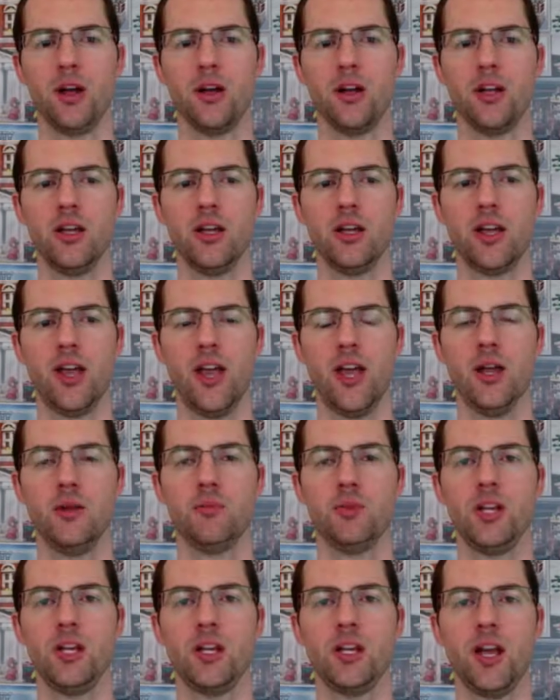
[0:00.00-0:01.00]
It can
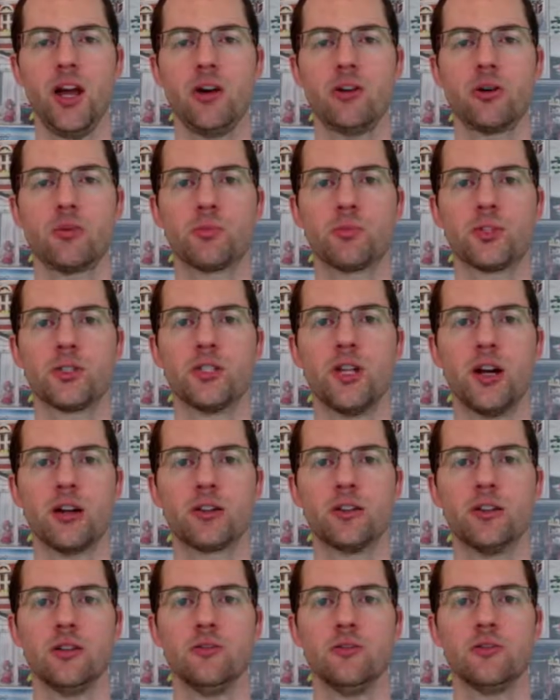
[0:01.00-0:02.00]
be
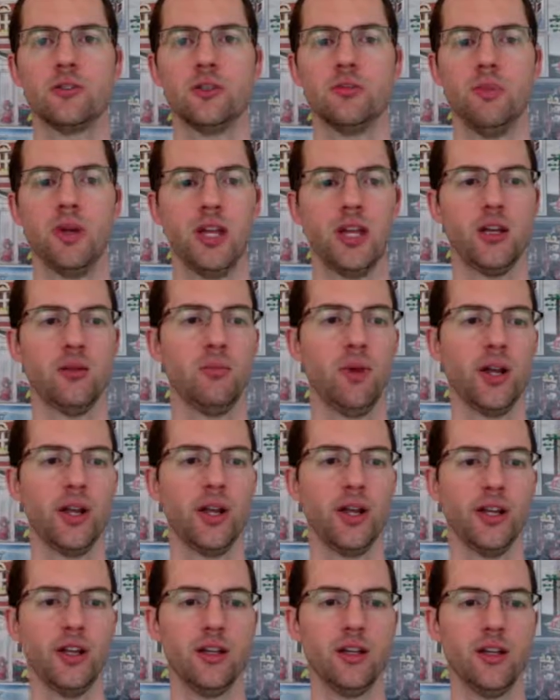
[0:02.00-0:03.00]
counterproductive to making
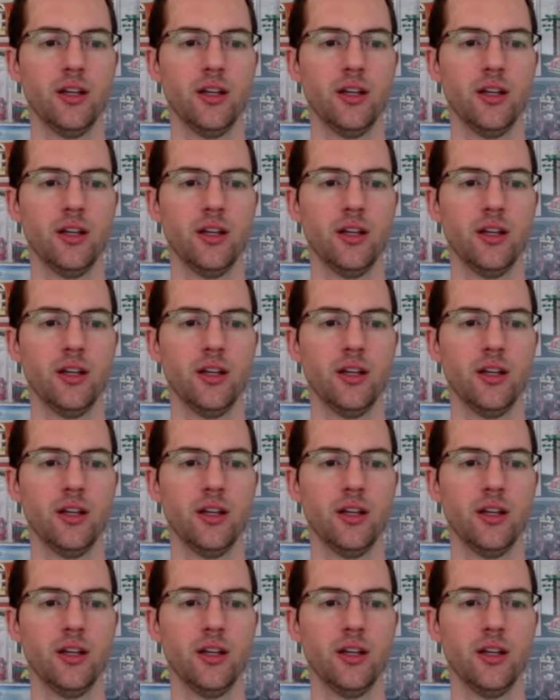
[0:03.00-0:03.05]
money.